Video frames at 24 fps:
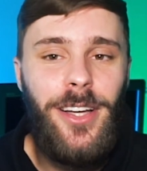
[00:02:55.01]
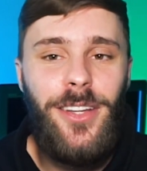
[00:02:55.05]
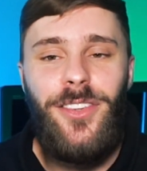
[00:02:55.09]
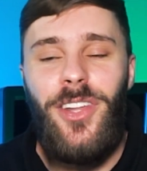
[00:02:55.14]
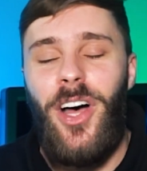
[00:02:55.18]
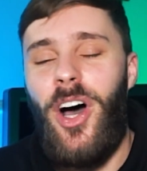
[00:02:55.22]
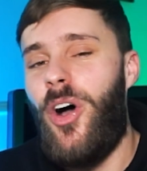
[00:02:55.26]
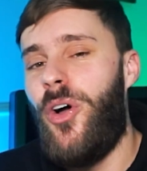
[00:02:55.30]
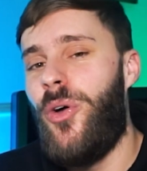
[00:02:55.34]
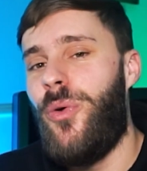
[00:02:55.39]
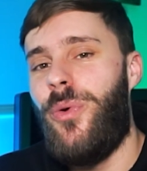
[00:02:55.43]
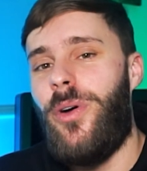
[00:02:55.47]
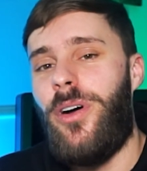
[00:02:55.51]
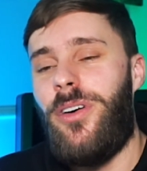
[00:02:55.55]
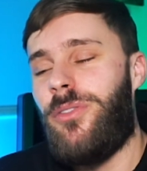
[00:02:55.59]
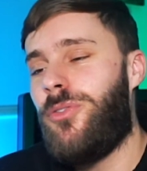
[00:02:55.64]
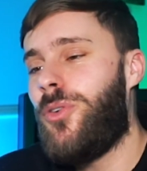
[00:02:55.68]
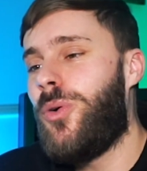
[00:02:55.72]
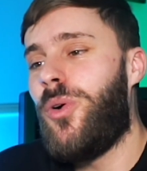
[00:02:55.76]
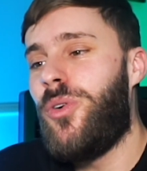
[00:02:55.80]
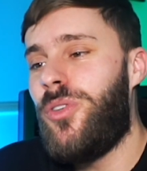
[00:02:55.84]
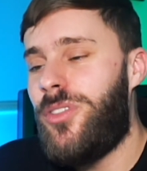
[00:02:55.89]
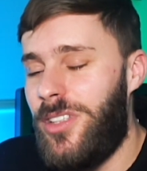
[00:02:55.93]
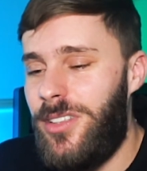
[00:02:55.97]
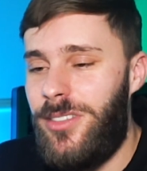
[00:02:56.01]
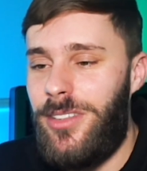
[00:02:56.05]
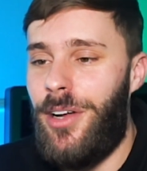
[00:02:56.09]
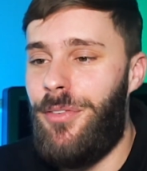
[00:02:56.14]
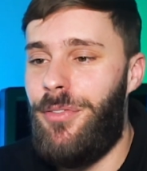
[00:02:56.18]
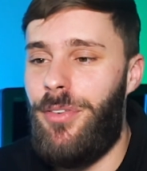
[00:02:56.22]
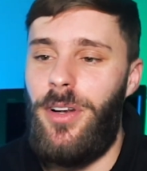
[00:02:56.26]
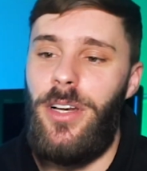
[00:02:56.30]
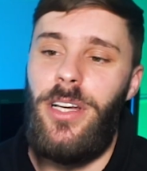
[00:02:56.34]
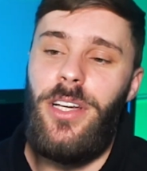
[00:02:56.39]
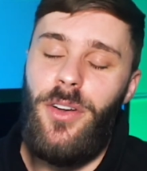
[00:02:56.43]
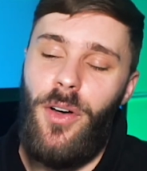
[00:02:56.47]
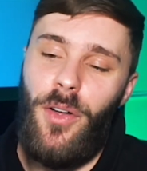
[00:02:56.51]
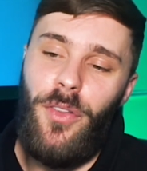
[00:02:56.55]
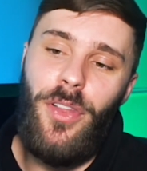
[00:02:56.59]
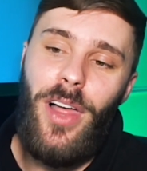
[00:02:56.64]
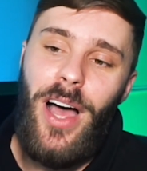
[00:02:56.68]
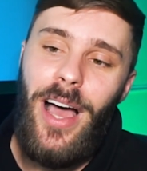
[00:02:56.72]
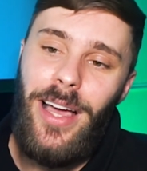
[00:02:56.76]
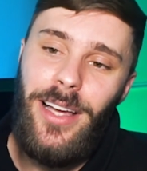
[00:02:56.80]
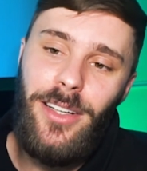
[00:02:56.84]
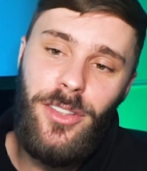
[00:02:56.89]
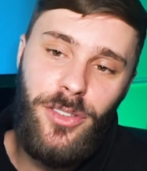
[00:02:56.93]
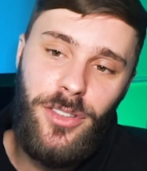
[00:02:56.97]
No, of course, it's definitely not
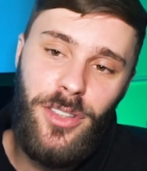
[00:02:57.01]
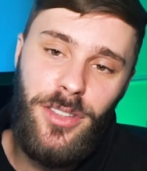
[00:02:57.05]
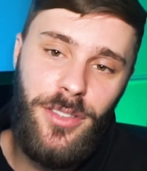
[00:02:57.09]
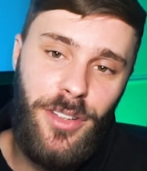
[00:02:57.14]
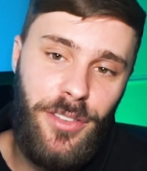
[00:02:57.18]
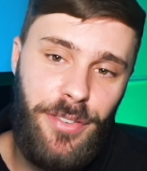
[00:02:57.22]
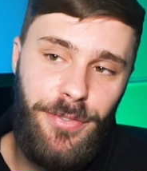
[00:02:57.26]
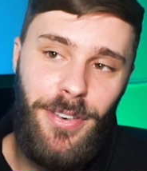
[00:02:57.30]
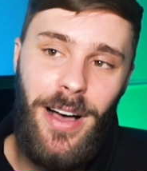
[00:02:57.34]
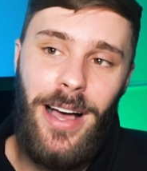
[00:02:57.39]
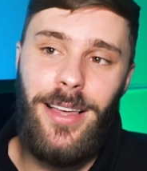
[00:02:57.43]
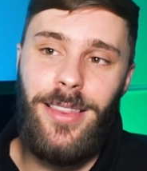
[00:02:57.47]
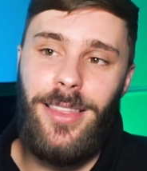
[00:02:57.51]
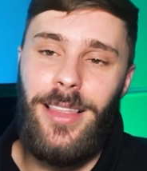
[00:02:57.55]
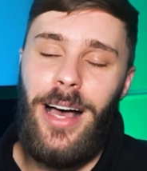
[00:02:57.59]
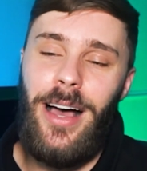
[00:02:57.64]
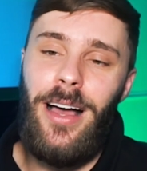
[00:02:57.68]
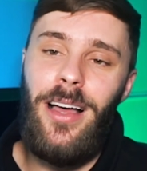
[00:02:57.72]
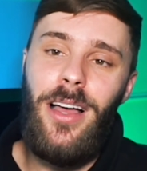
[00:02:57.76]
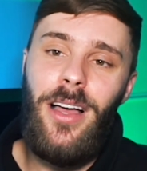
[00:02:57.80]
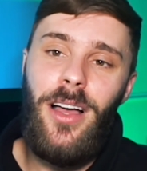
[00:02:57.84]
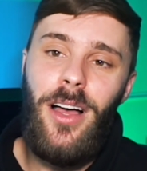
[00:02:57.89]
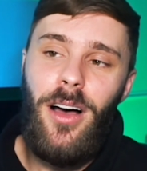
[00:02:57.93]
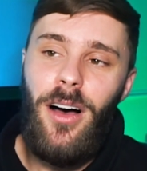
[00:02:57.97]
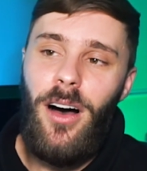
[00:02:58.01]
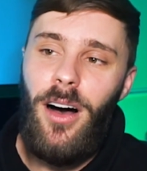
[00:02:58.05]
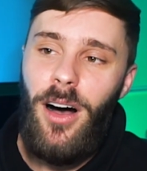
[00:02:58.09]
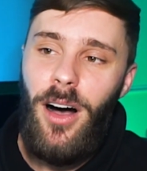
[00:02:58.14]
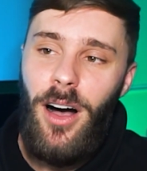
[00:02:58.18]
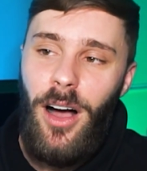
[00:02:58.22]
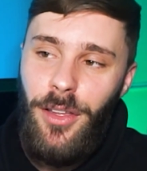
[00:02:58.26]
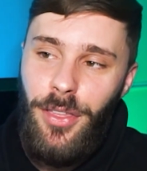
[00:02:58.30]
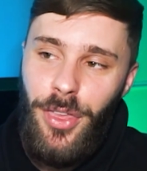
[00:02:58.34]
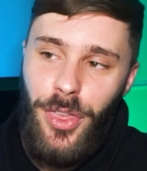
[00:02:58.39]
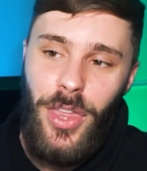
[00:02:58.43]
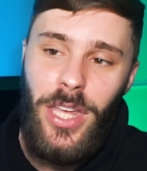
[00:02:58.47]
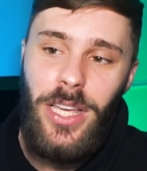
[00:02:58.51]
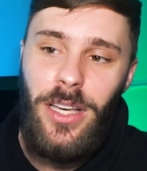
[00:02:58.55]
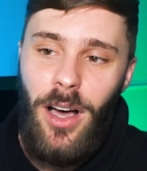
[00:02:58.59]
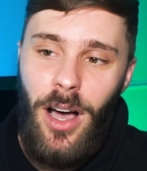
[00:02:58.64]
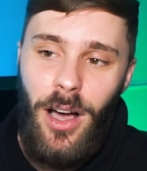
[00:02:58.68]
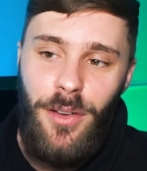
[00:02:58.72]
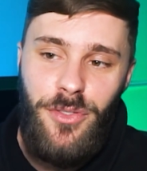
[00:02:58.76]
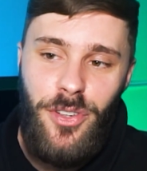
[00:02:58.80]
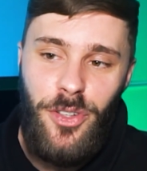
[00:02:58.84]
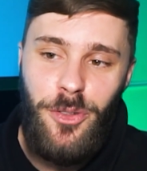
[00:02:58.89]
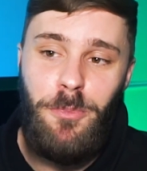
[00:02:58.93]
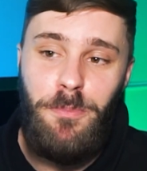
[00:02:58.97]
that. It's just the fact that I think
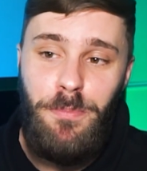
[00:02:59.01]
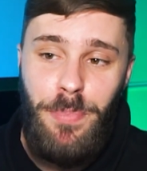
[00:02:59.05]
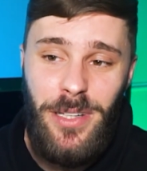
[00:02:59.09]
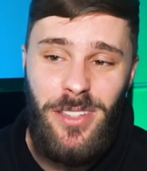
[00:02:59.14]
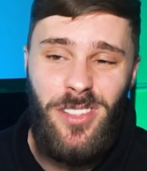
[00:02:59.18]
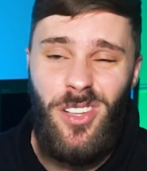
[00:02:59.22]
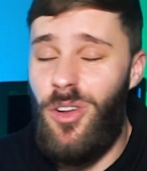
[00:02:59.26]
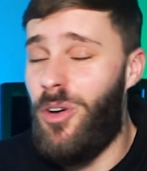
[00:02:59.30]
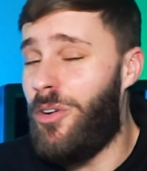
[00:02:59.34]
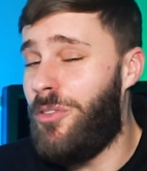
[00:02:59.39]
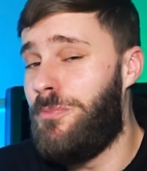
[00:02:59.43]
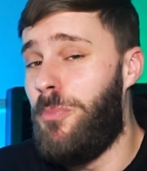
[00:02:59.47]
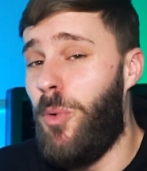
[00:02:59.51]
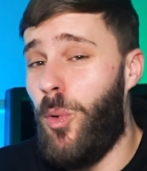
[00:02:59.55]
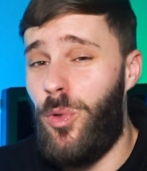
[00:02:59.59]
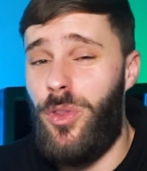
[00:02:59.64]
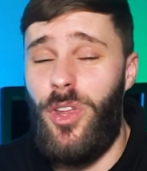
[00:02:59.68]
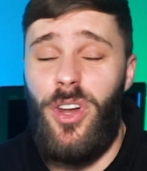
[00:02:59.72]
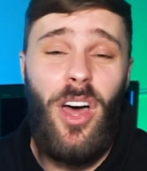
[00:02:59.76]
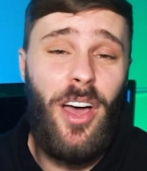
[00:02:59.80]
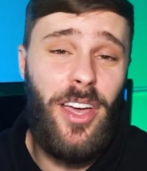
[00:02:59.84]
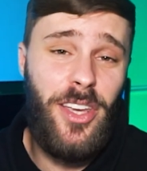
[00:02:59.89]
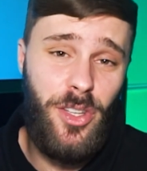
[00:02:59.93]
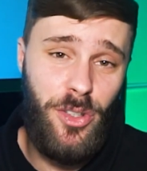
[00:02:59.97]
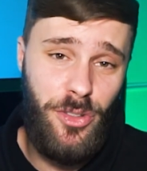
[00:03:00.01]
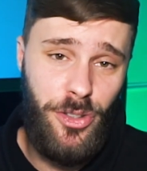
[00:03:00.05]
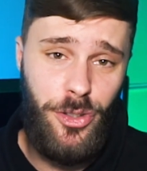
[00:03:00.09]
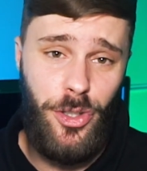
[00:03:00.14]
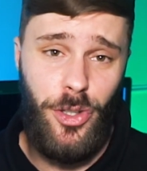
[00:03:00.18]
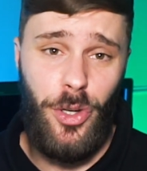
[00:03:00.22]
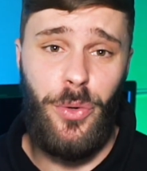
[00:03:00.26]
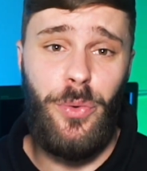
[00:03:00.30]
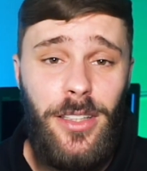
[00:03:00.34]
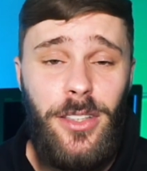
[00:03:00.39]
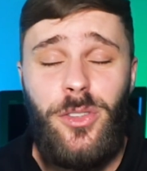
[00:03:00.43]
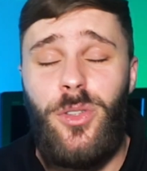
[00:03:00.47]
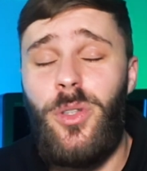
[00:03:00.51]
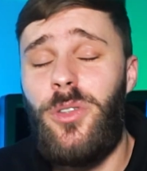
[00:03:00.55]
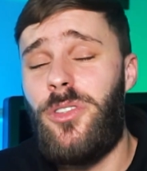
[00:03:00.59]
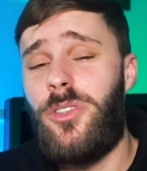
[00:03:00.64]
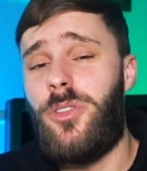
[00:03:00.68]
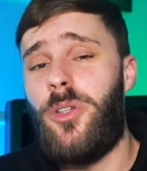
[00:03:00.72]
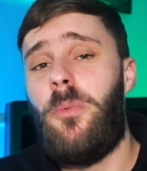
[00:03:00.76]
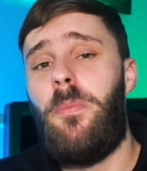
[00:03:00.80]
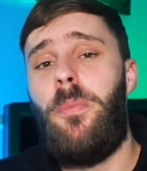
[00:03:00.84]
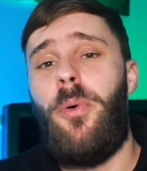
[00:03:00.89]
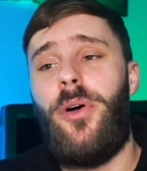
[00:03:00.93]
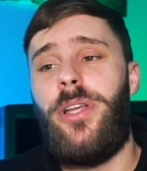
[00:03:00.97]
I've just bitten off more than I can chew. And it's gotten
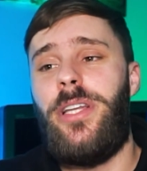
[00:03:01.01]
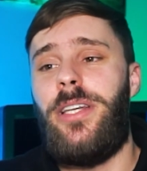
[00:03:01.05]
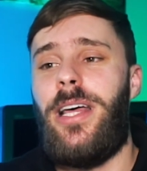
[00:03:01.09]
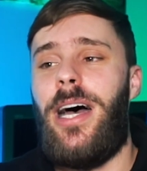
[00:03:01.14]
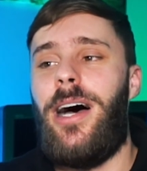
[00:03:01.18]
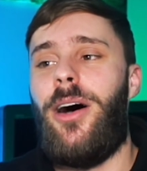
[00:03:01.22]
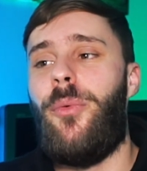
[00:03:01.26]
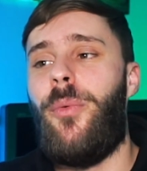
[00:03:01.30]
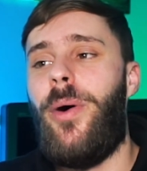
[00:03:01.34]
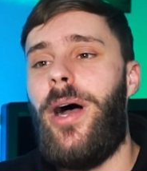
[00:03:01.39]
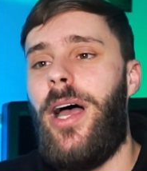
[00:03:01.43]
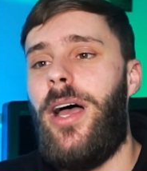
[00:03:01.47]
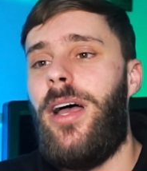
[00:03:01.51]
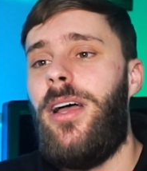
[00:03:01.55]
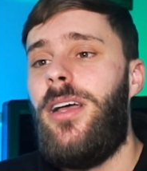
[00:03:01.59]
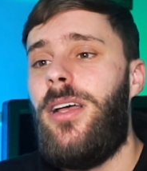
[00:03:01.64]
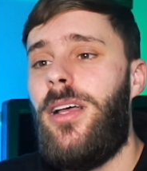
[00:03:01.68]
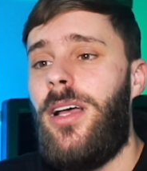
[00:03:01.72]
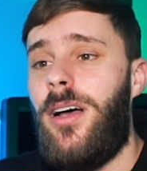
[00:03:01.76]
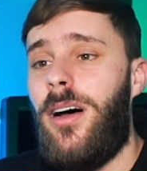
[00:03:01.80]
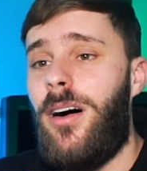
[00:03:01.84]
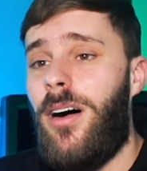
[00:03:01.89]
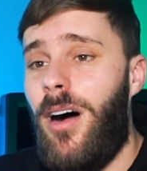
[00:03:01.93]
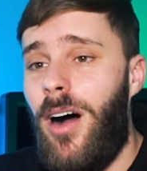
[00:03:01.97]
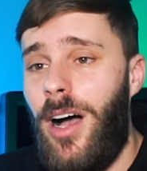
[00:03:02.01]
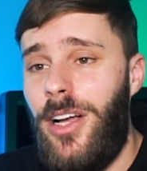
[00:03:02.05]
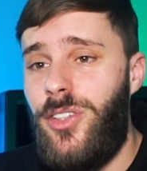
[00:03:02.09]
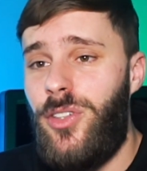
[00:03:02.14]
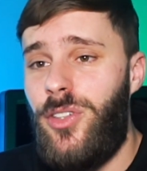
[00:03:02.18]
to a point now where I